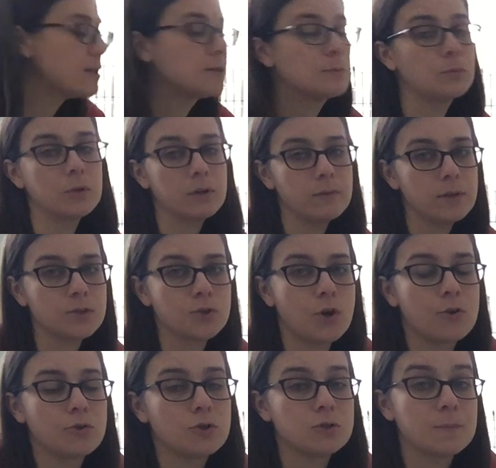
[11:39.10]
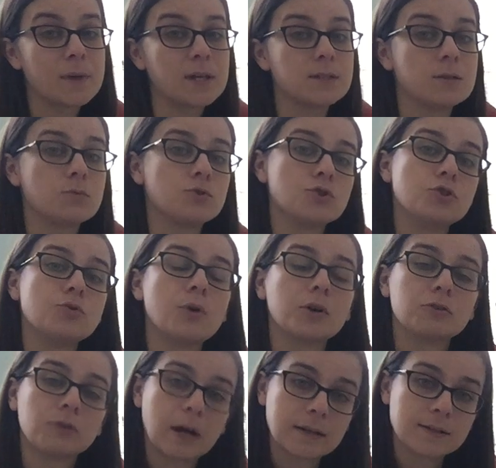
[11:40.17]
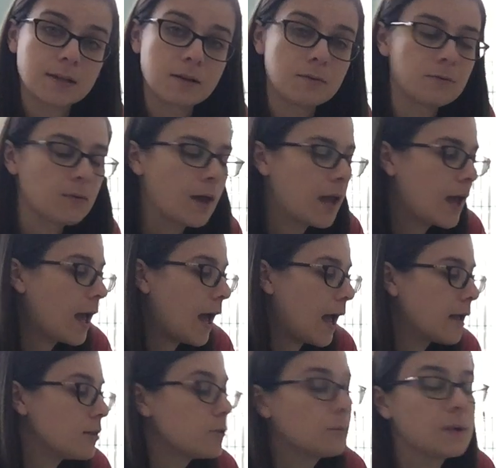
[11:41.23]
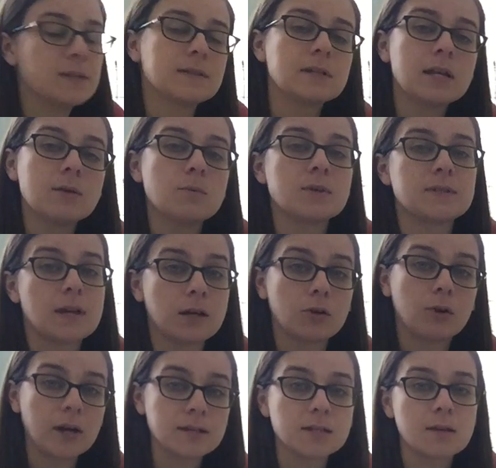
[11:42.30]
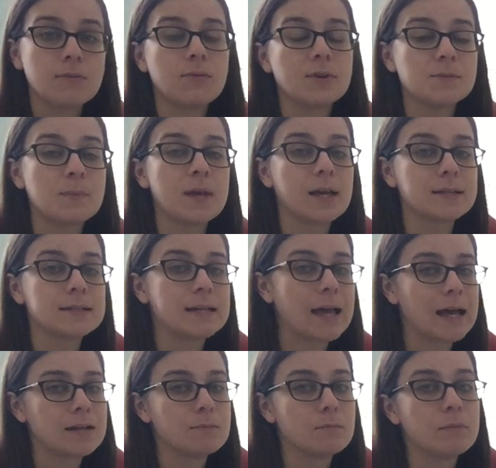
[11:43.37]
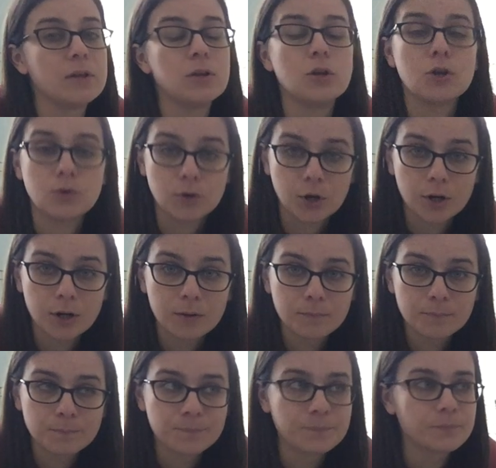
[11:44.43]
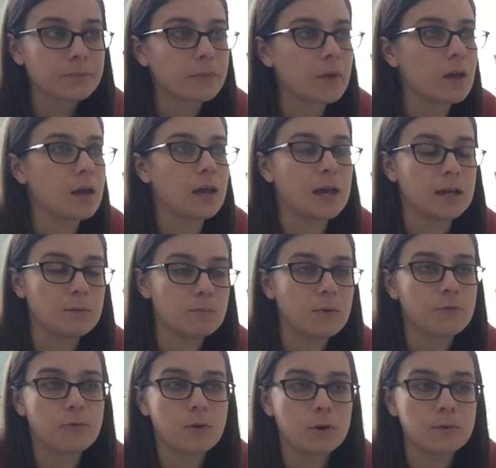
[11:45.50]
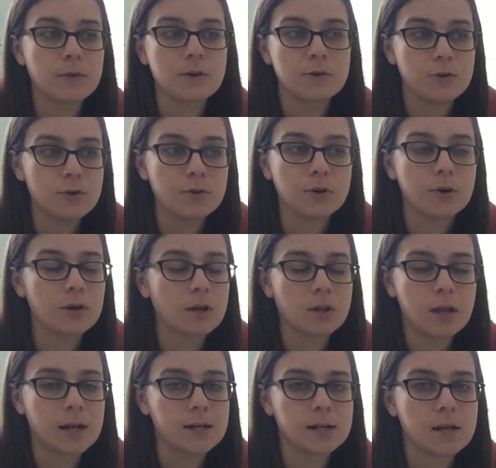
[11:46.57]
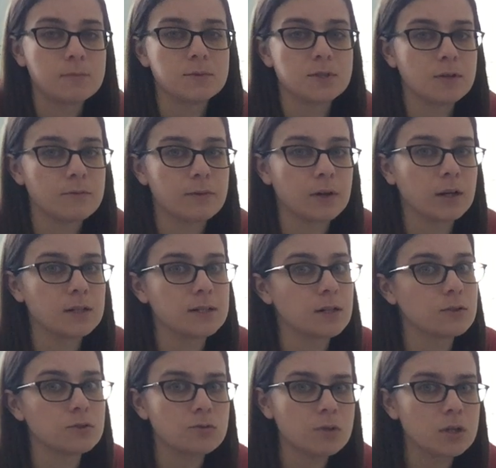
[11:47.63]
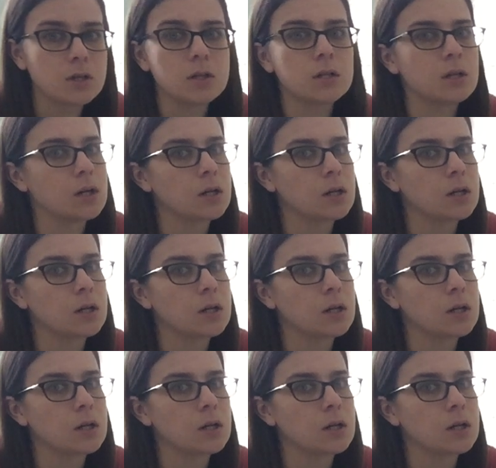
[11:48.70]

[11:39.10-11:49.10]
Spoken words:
his previous owners because he was too aggressive. And the reason he was aggressive was because he hadn't been neutered. And before they're neutered, a lot of times they're very territorial and